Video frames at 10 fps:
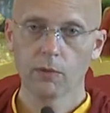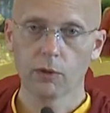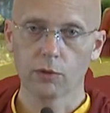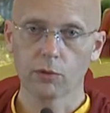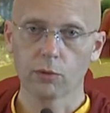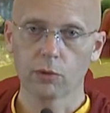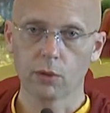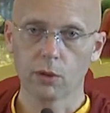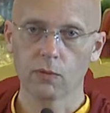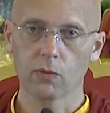And so
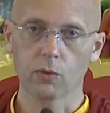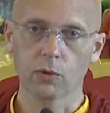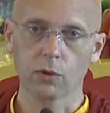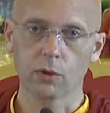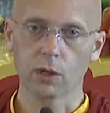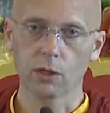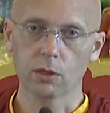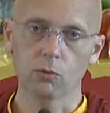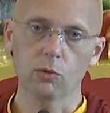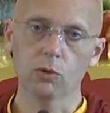therefore,
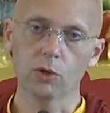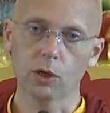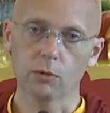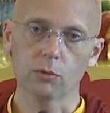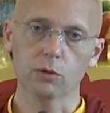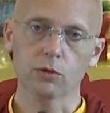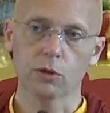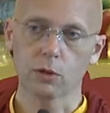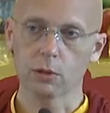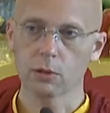it will not
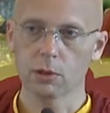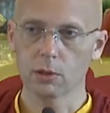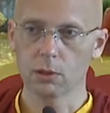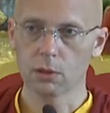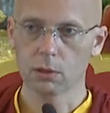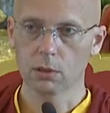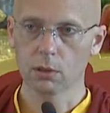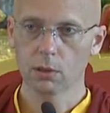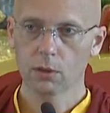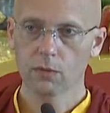result
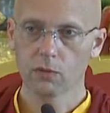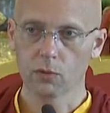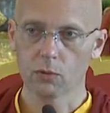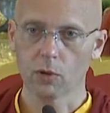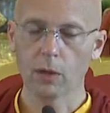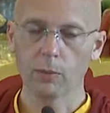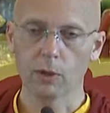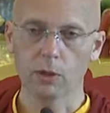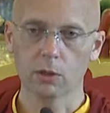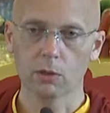in full ripening.